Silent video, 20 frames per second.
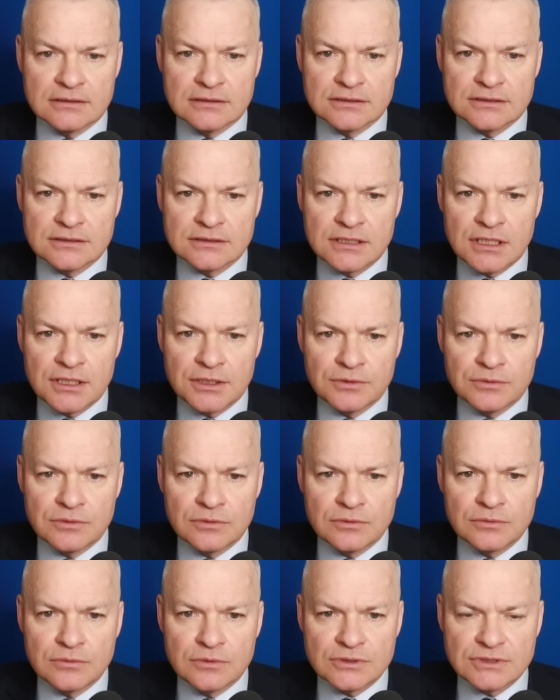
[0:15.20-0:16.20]
So,
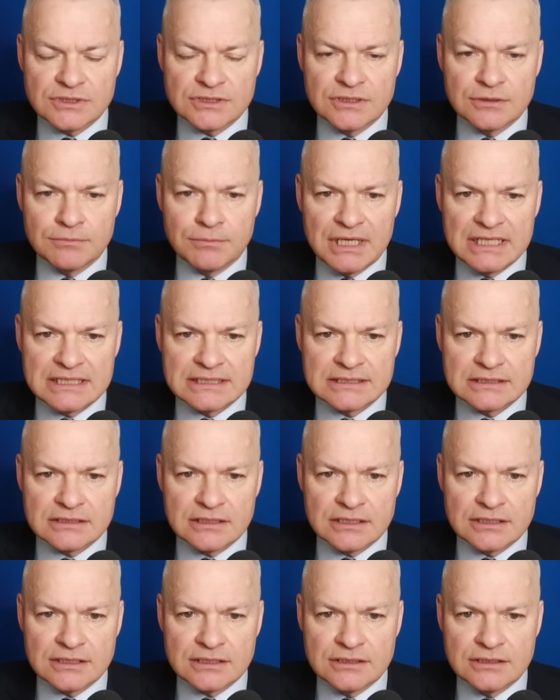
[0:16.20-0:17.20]
what's the best
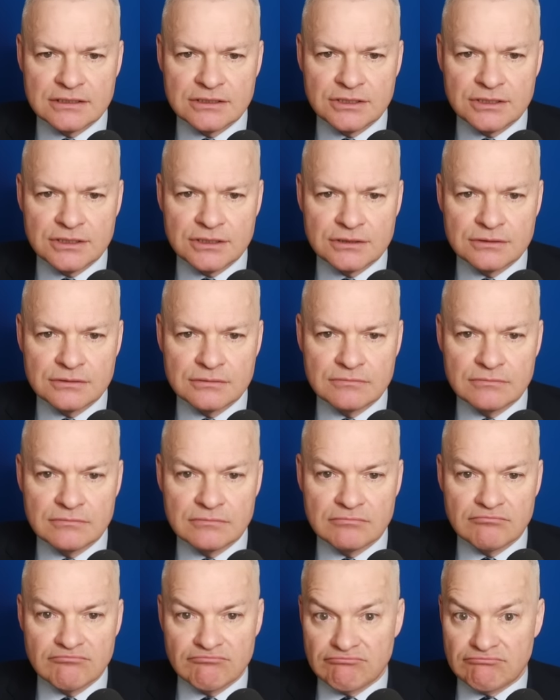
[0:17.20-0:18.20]
I can do?
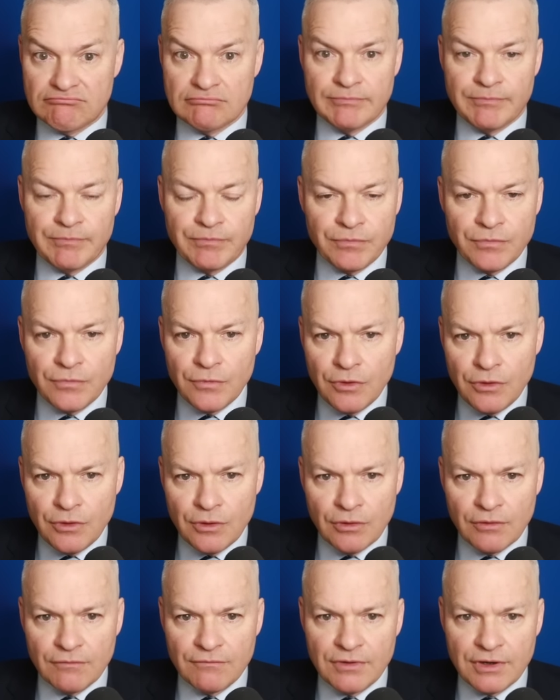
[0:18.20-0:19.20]

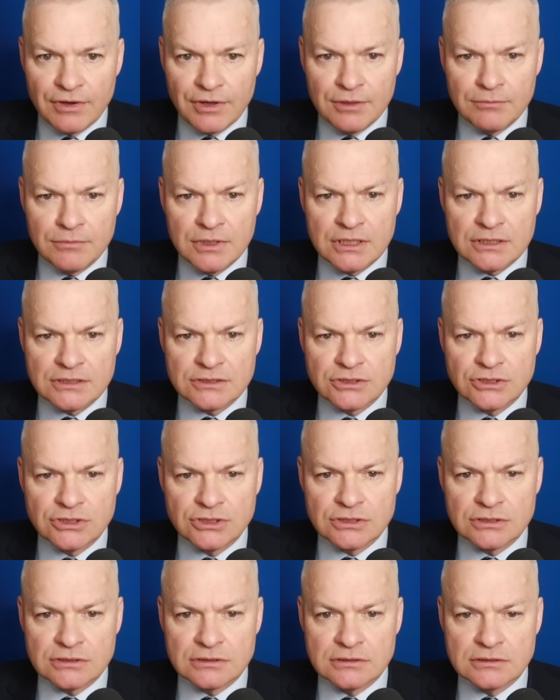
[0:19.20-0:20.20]
Not very
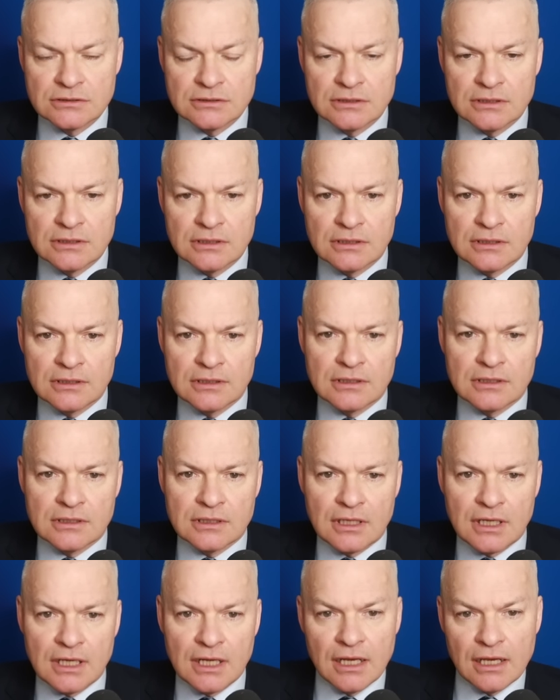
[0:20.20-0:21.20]
much.
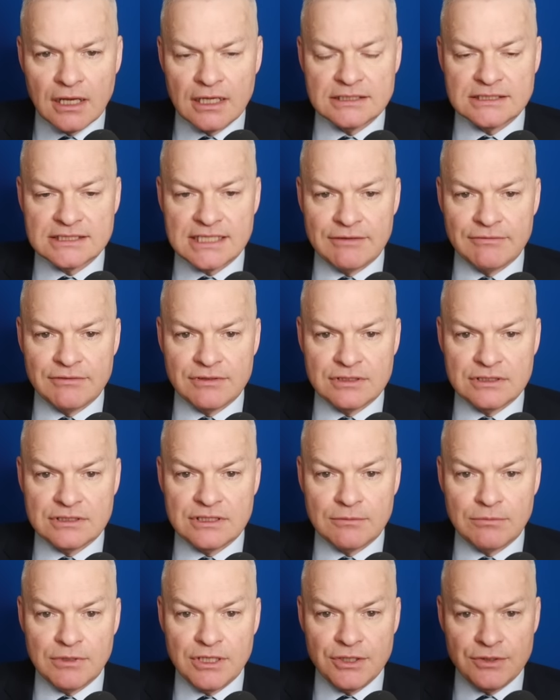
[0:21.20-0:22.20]
I'd like to get rid of the
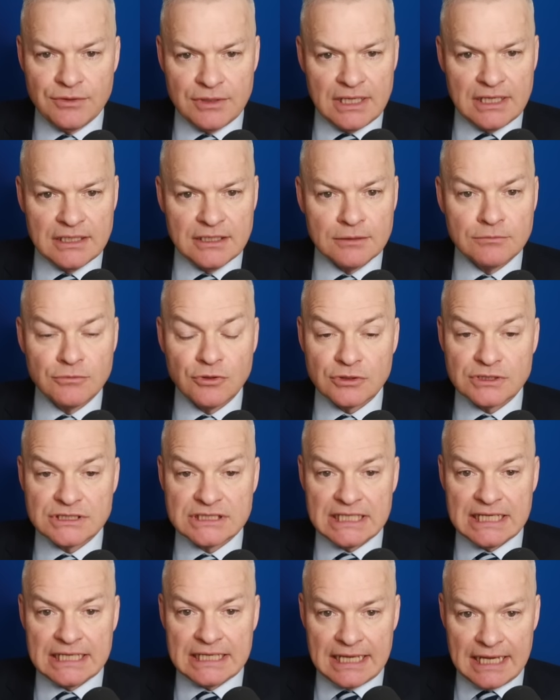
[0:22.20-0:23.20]
W, and I'm not
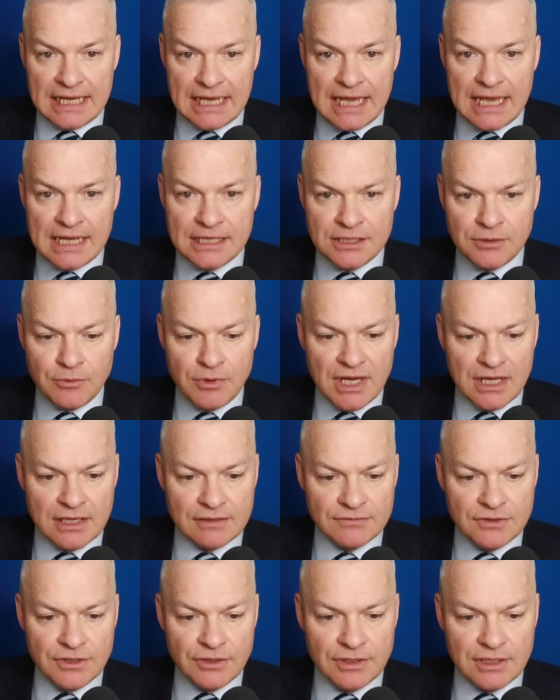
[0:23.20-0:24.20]
seeing any way
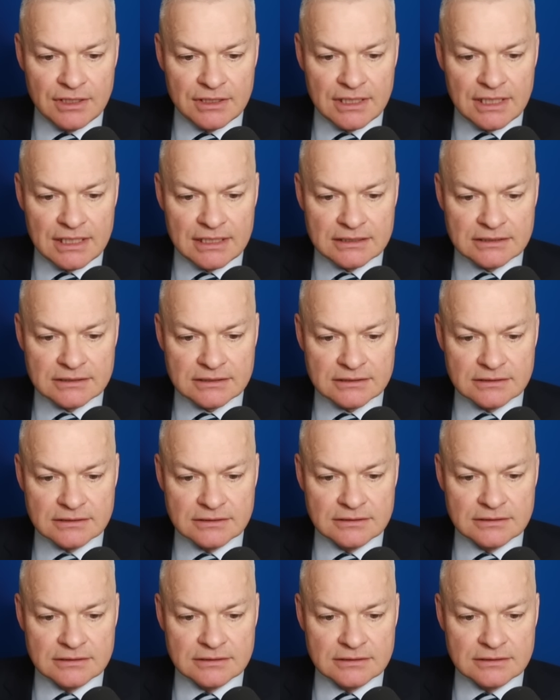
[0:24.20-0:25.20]
of doing that.
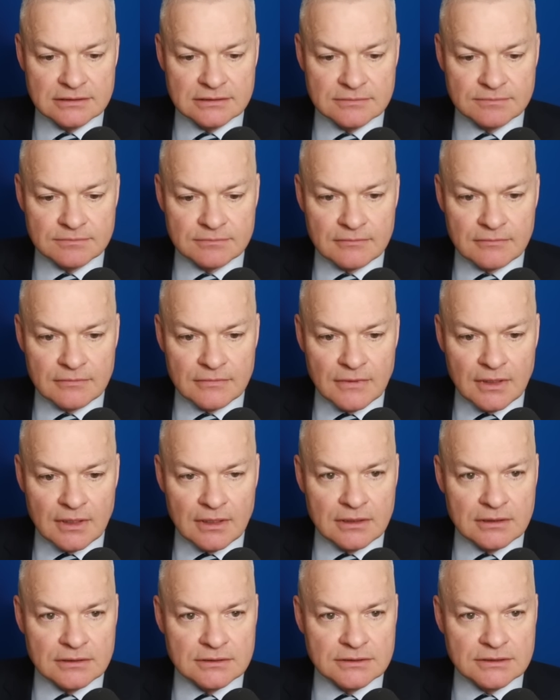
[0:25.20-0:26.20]

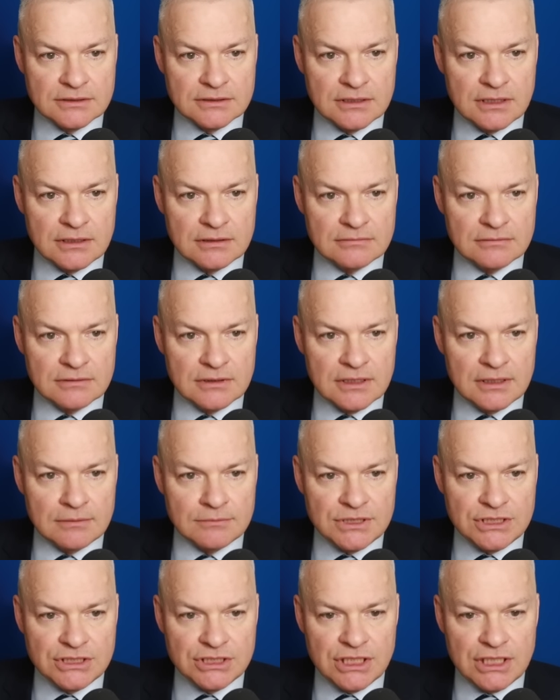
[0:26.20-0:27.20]
So,
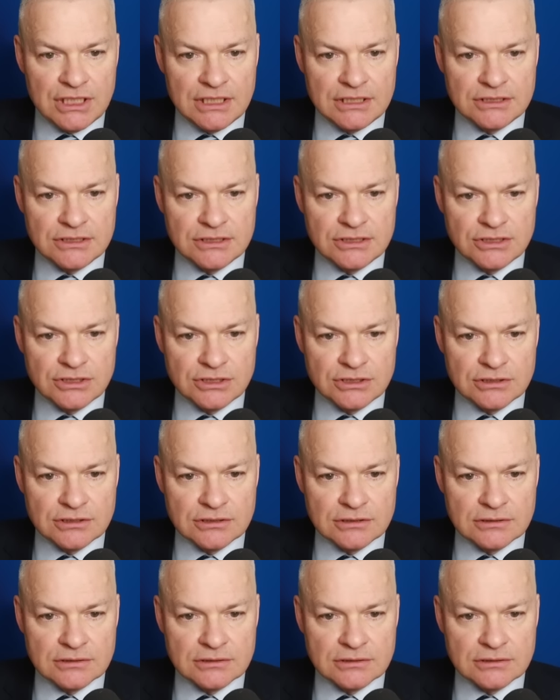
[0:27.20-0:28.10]
let me change.